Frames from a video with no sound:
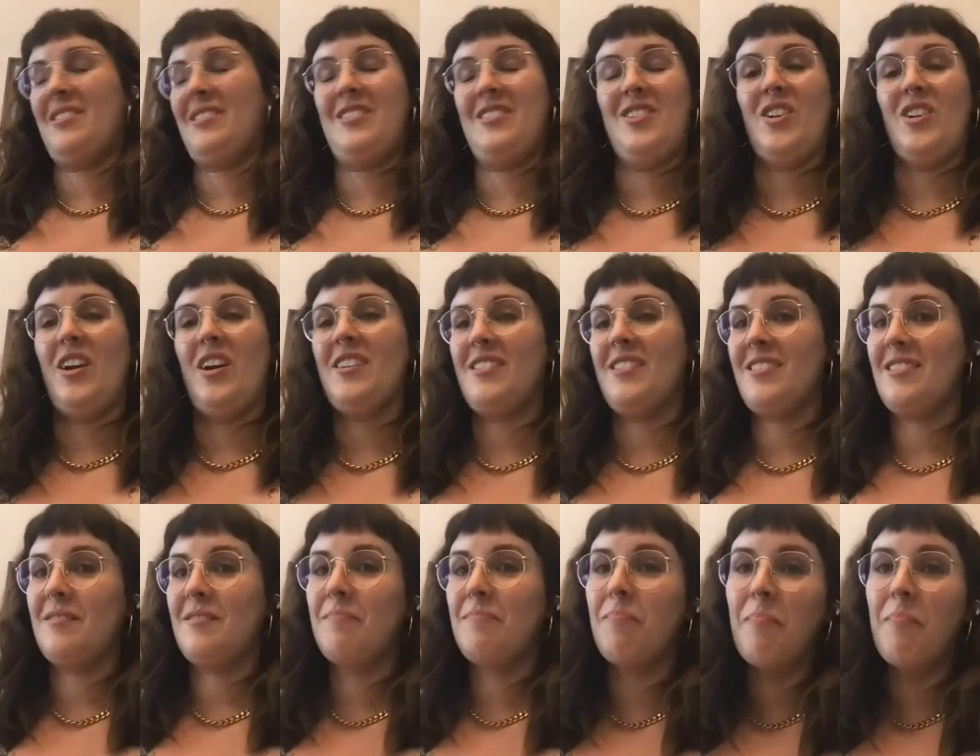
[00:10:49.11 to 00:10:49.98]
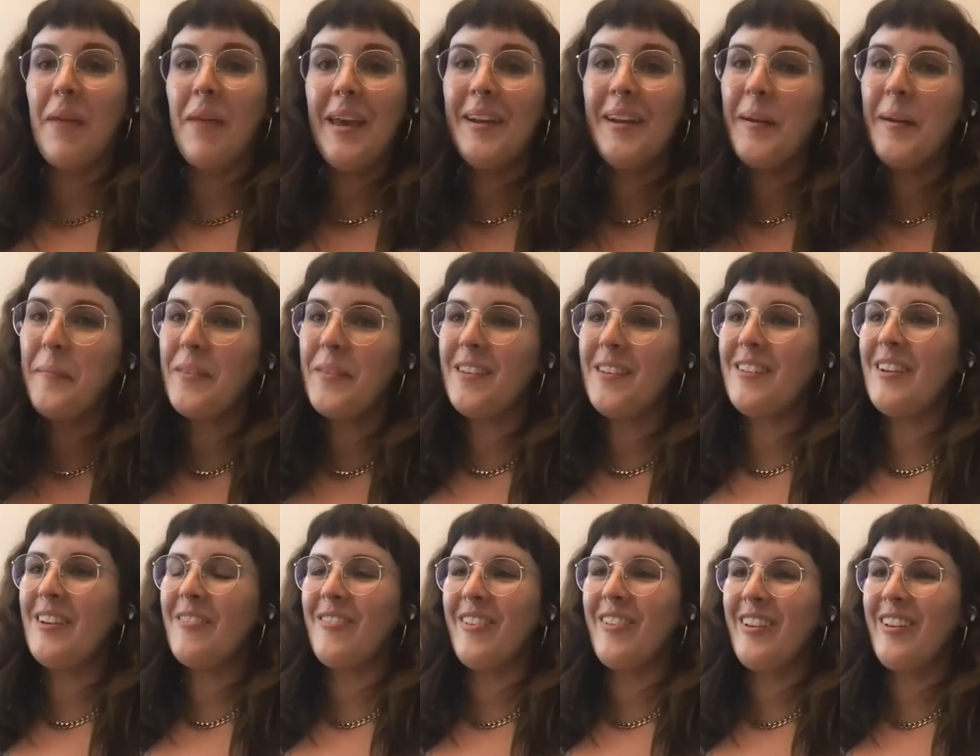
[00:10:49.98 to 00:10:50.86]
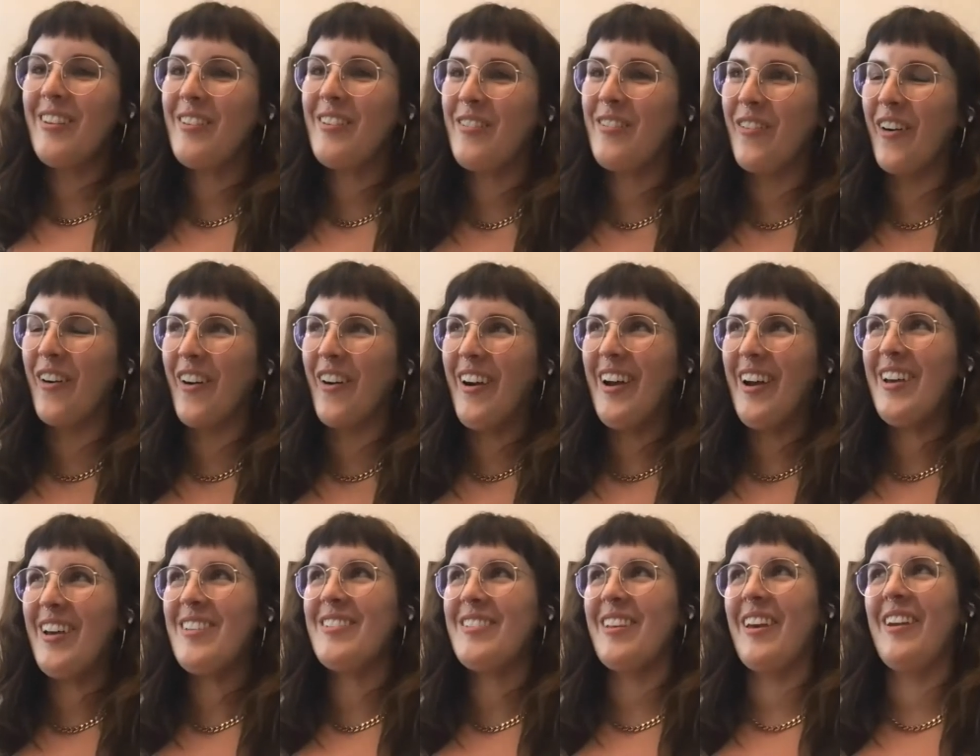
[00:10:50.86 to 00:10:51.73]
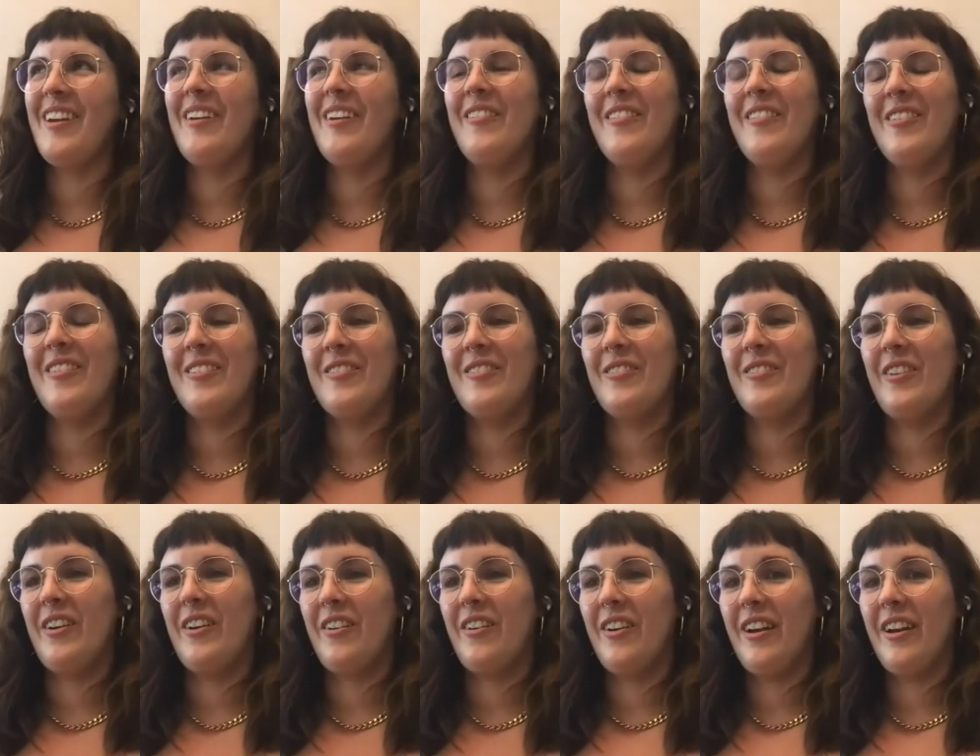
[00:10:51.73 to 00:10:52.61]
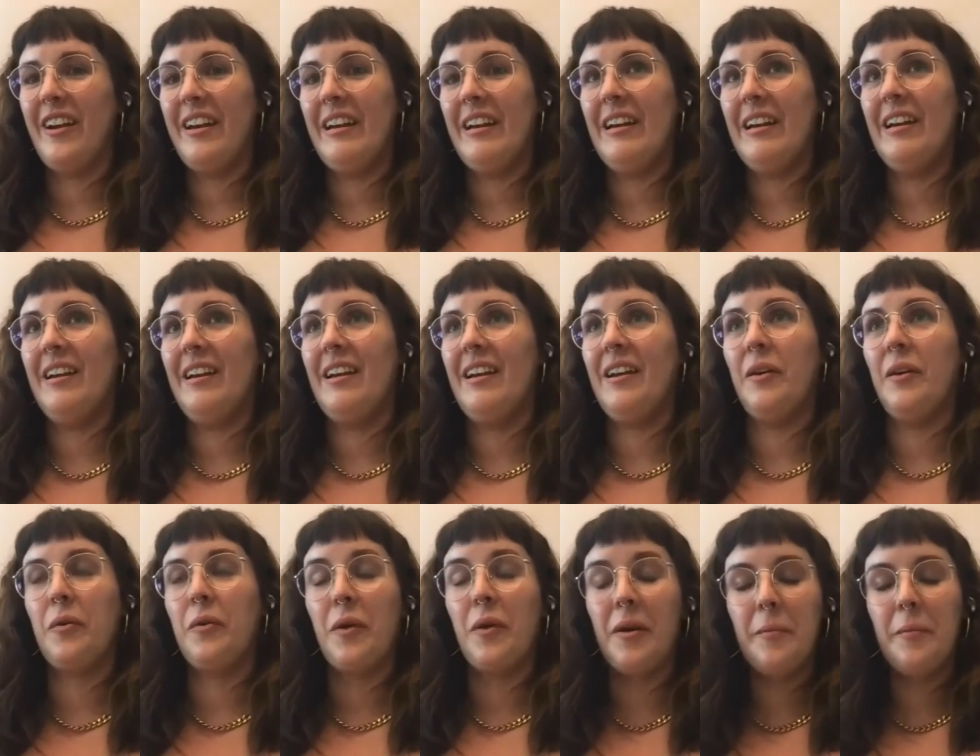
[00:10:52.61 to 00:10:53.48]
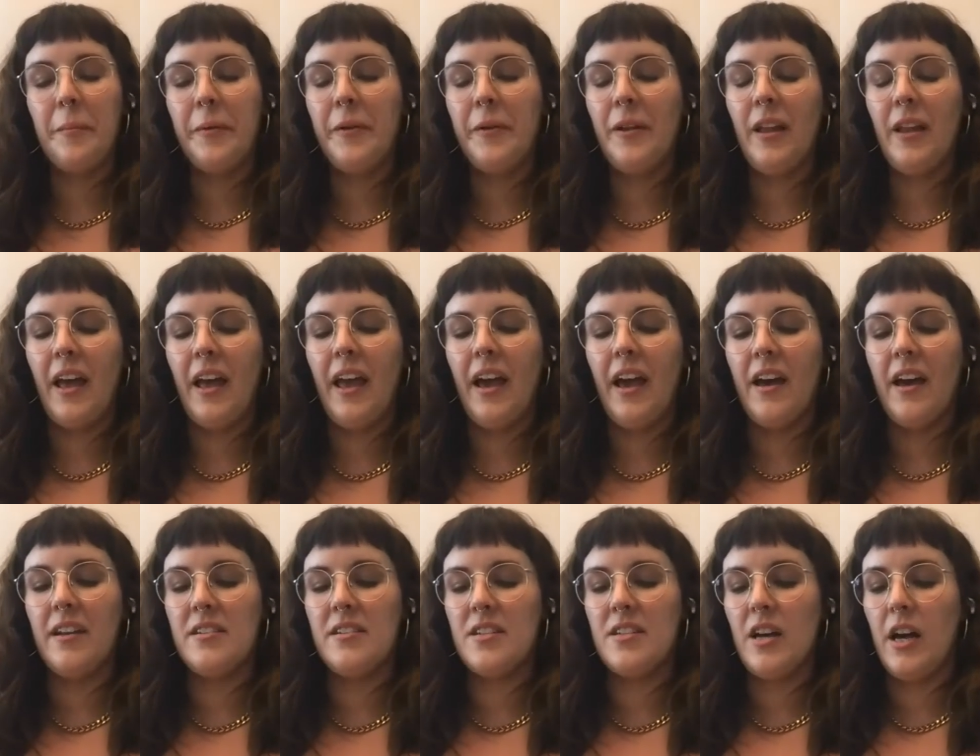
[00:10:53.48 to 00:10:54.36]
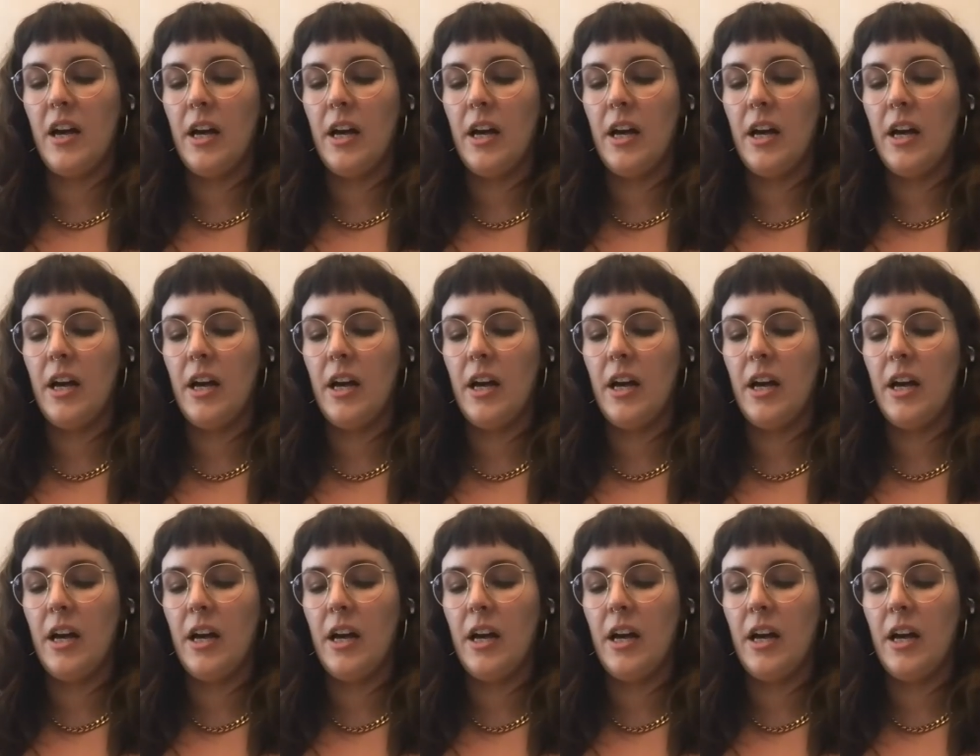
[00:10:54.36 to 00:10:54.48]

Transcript: just made up the difference for us. And it was very incredible. And